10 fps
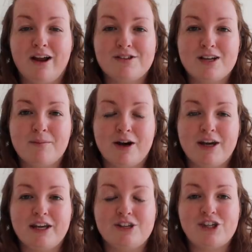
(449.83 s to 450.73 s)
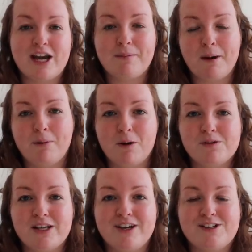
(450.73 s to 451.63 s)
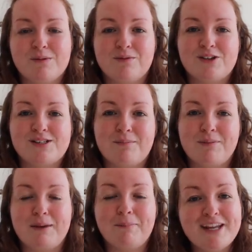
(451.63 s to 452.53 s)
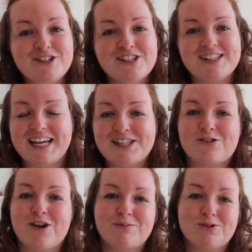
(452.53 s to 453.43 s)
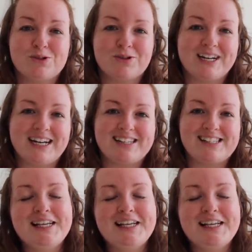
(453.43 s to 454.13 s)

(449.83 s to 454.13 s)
Last time I shared about Popsa, some of you sent me pictures and Instagram stories.